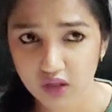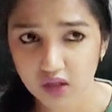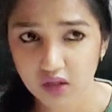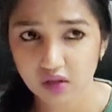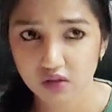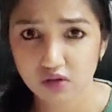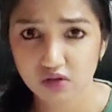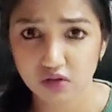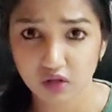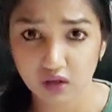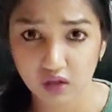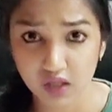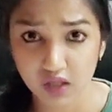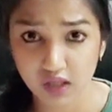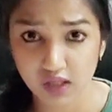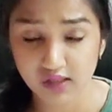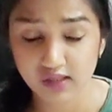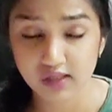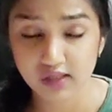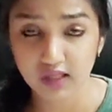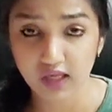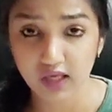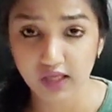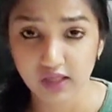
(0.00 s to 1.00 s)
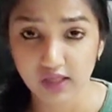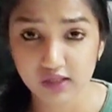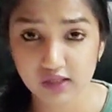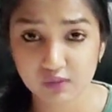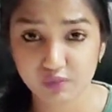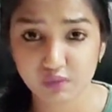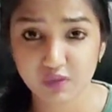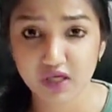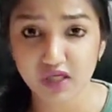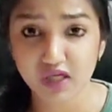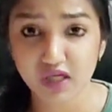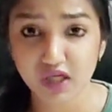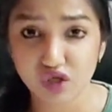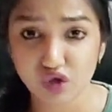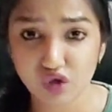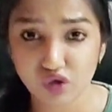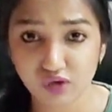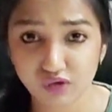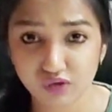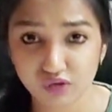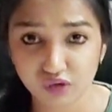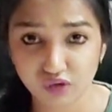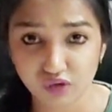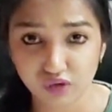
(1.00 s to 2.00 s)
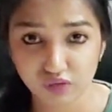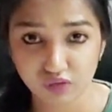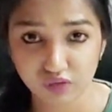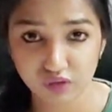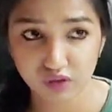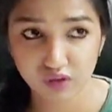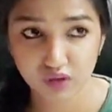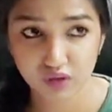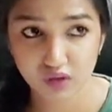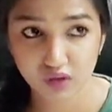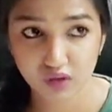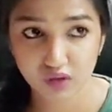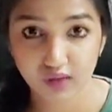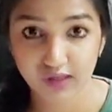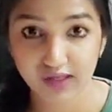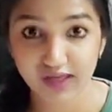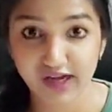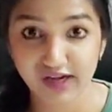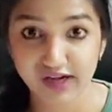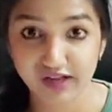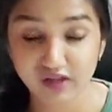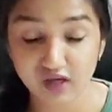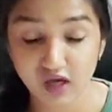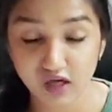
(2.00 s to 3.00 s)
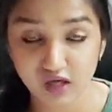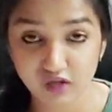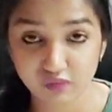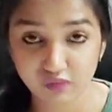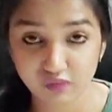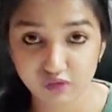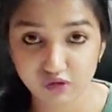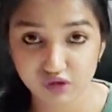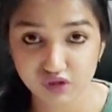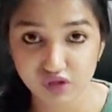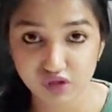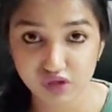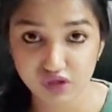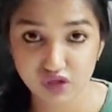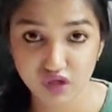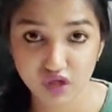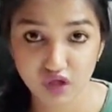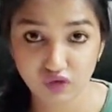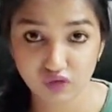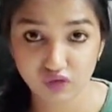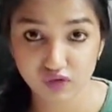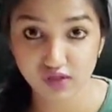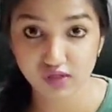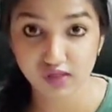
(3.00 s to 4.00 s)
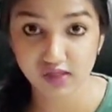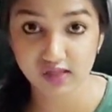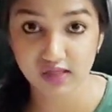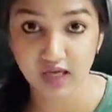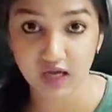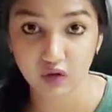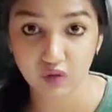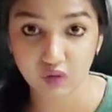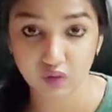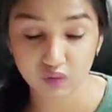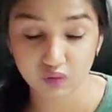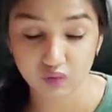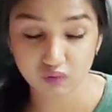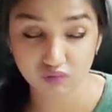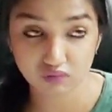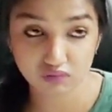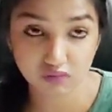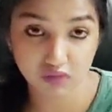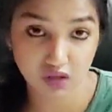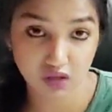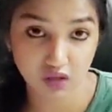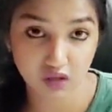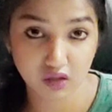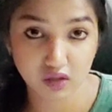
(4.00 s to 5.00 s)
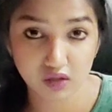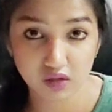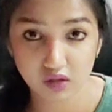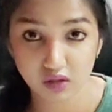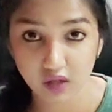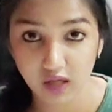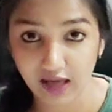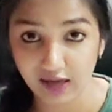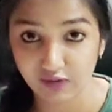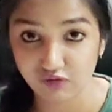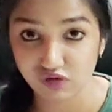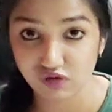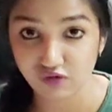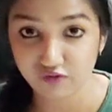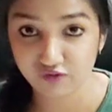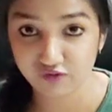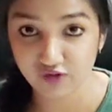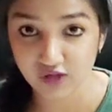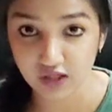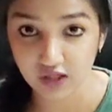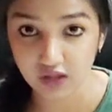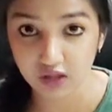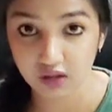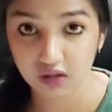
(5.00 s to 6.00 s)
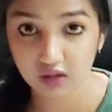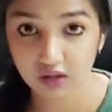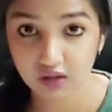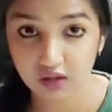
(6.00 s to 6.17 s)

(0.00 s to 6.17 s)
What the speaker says: So it's like speaking your throat, letting the other person know this is how, you know, how you feel.